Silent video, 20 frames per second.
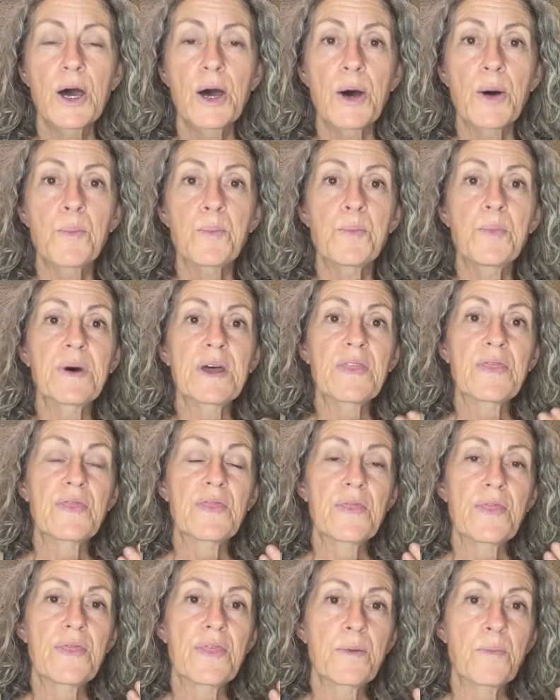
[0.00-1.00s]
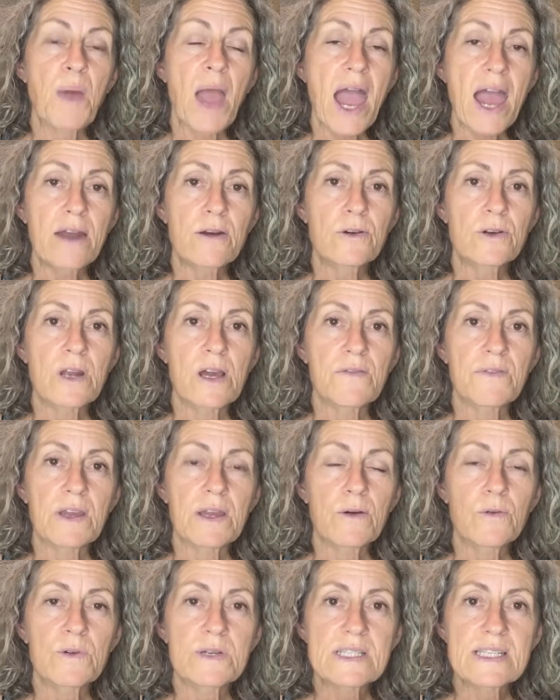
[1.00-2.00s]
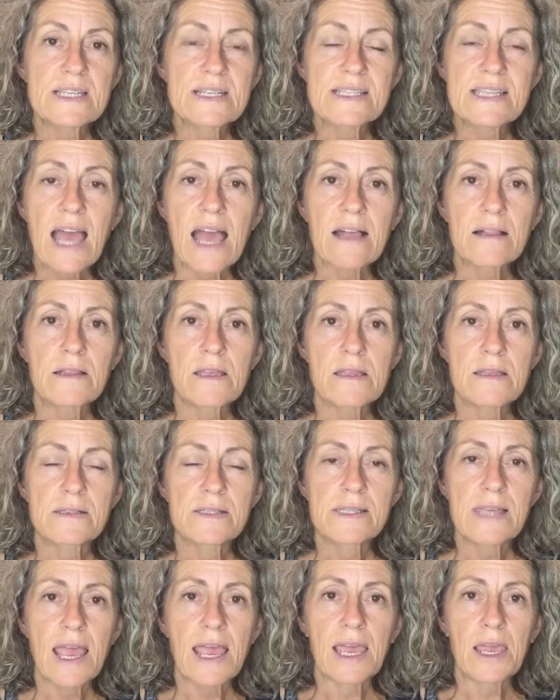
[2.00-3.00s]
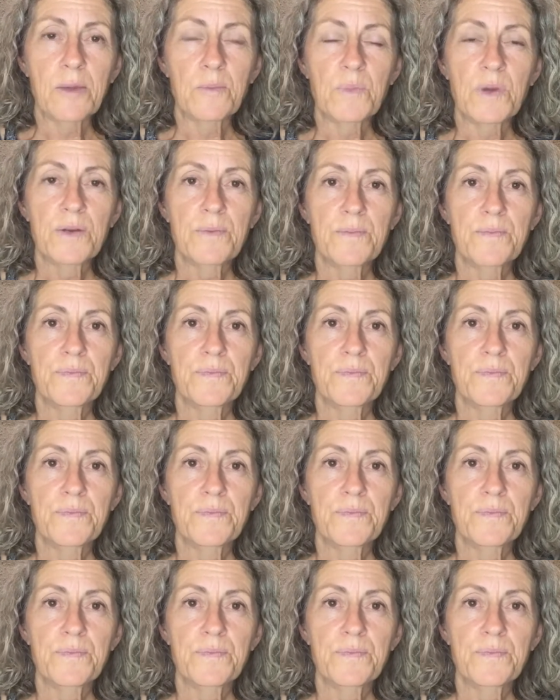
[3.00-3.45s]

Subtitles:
But the pattern of it was exactly the same.